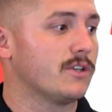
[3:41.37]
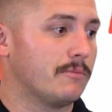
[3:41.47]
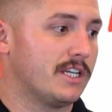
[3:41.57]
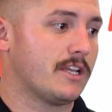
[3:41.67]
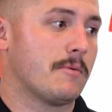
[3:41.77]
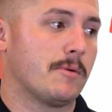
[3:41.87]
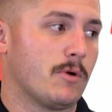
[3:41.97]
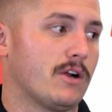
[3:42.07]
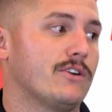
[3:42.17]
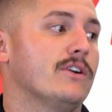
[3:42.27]
So I'm gonna tell my
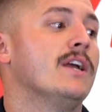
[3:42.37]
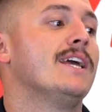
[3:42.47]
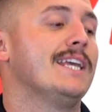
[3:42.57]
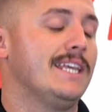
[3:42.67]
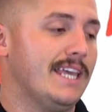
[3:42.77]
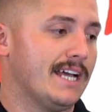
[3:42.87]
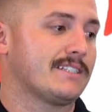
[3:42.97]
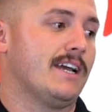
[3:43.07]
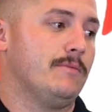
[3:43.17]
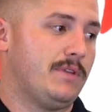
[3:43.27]
proctor,
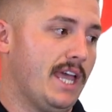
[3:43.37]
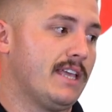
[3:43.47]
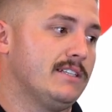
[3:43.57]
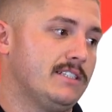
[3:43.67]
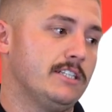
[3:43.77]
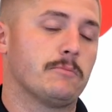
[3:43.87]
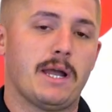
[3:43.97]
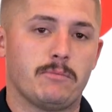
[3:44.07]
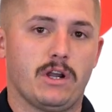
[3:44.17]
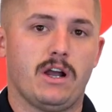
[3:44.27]
yes, I am taking
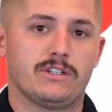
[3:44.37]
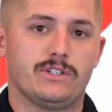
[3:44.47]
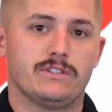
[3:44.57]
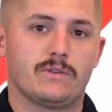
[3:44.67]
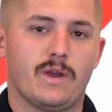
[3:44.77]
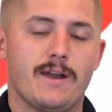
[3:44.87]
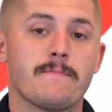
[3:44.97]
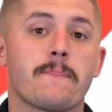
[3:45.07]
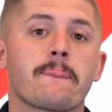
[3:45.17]
C-spine precautions, okay?